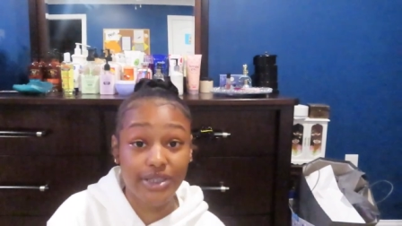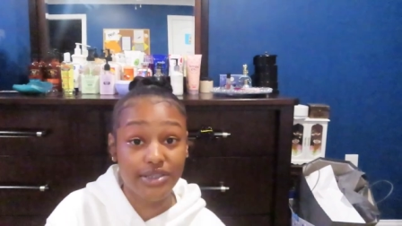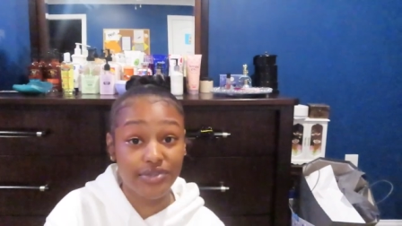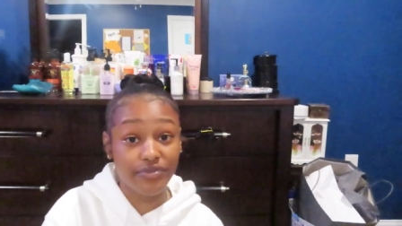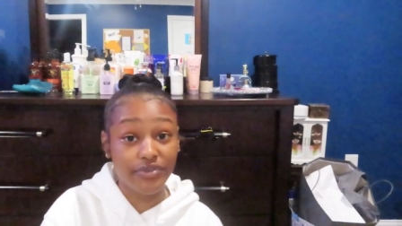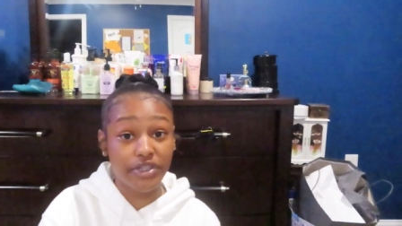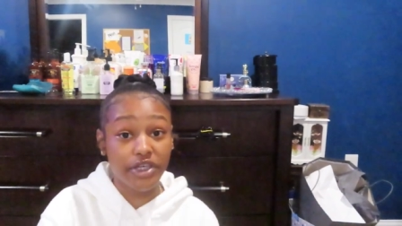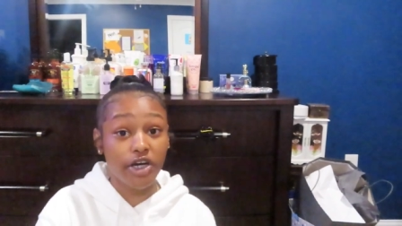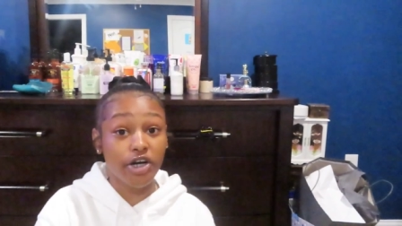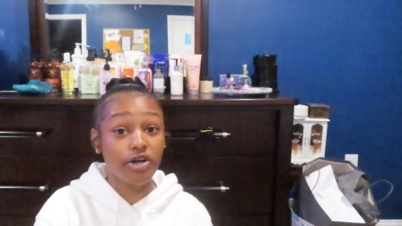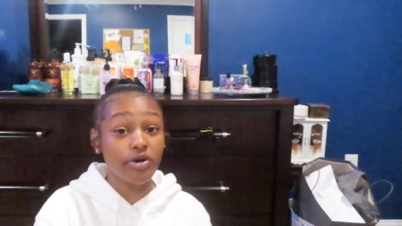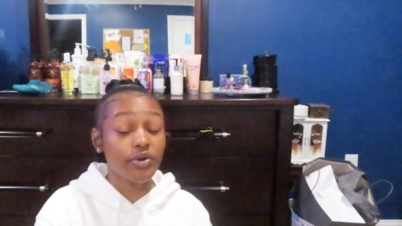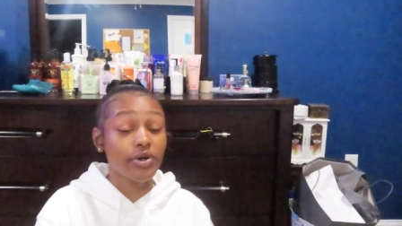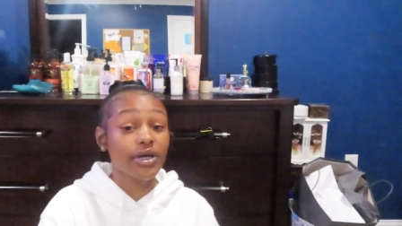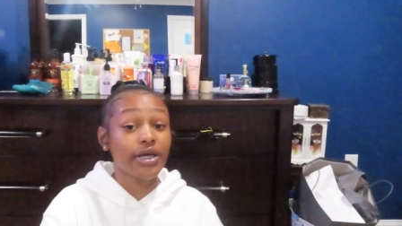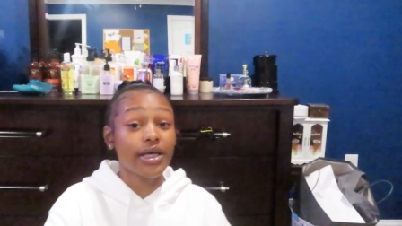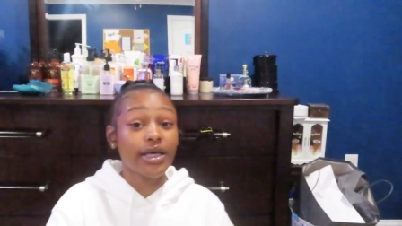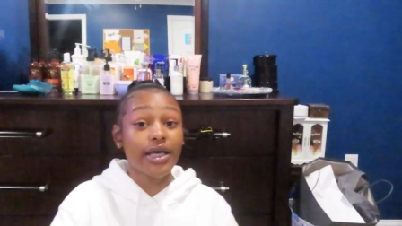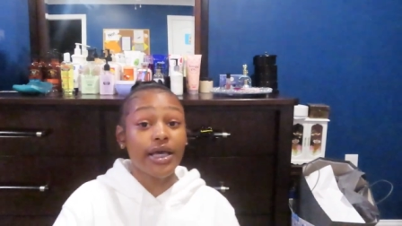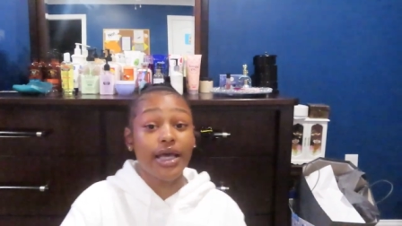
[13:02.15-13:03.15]
this video
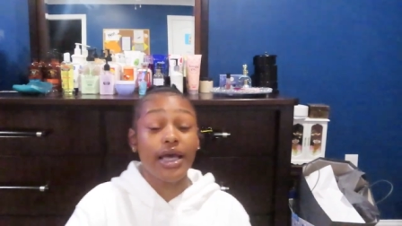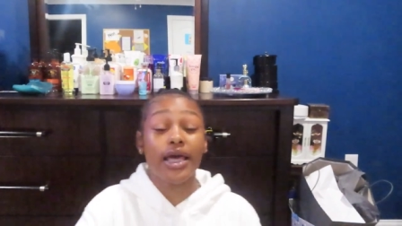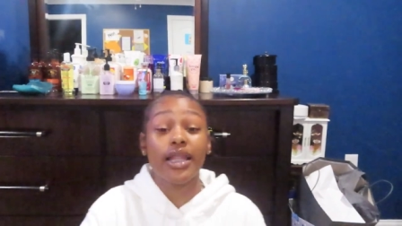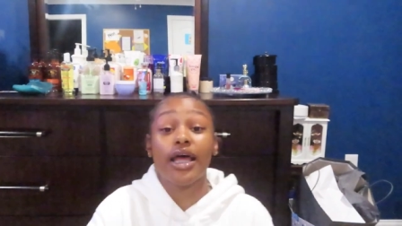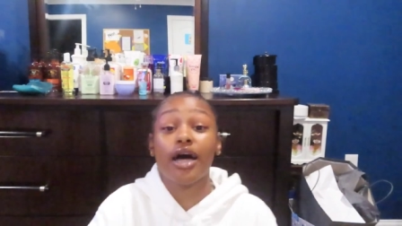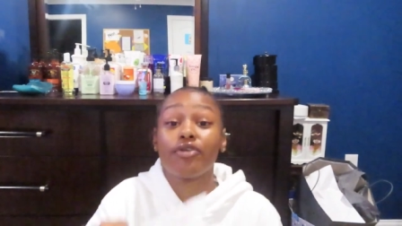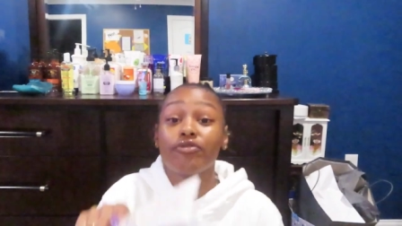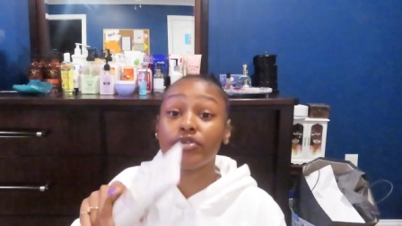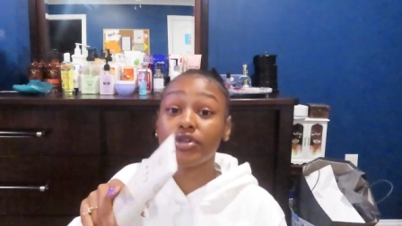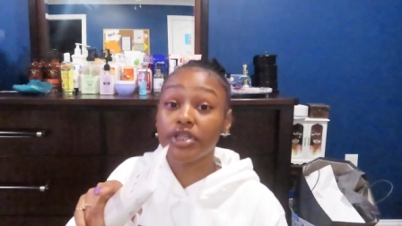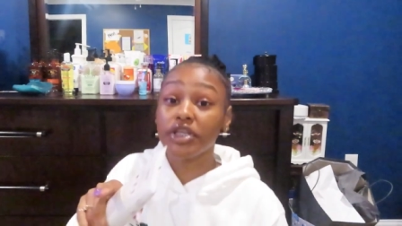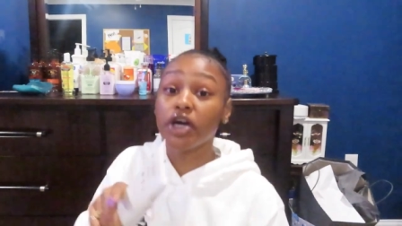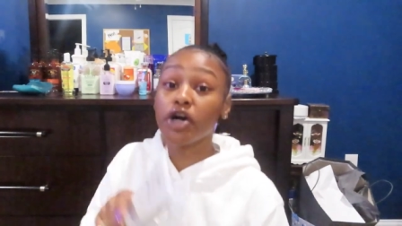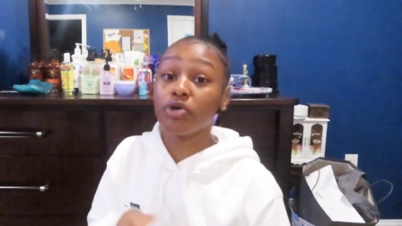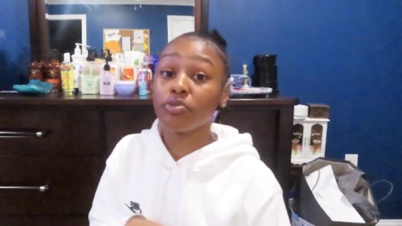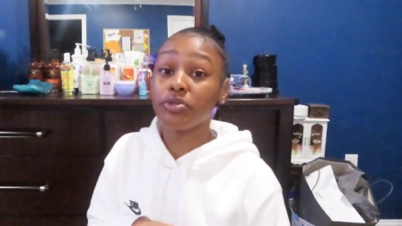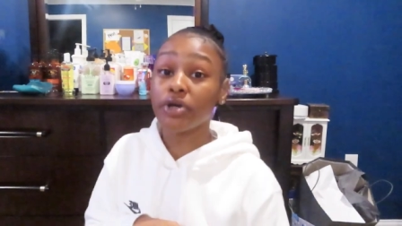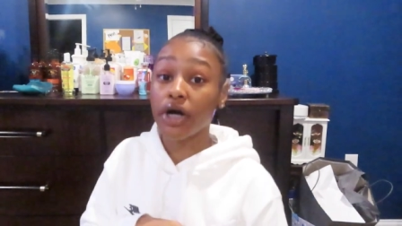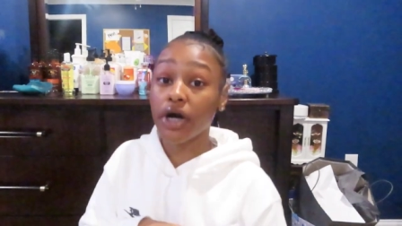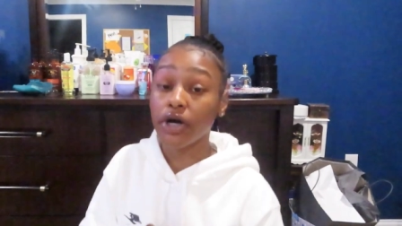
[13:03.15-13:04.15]
and I really
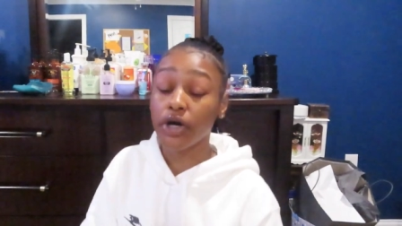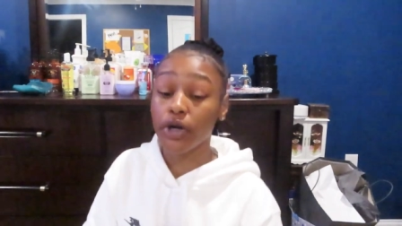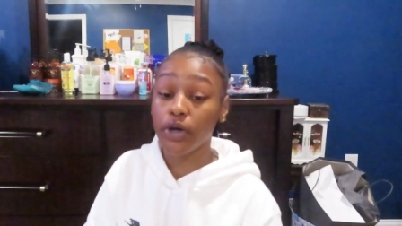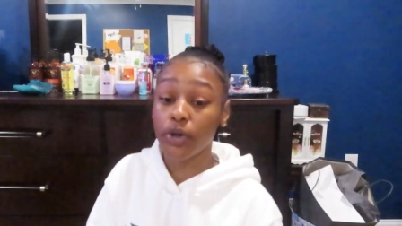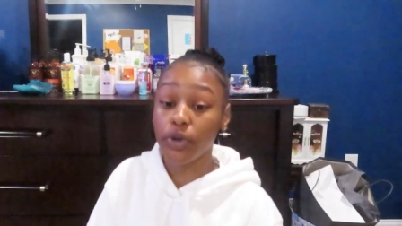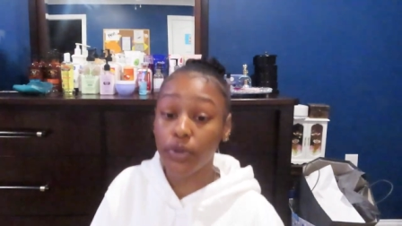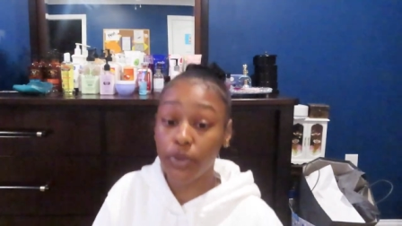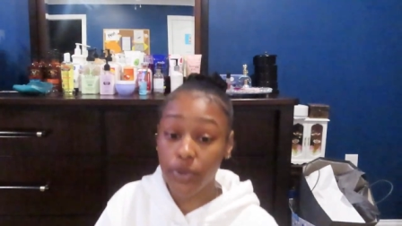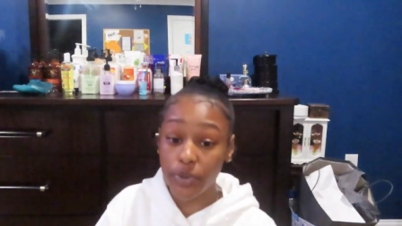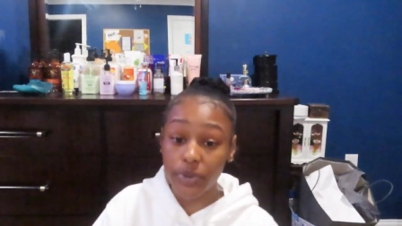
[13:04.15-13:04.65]
hope y'all go.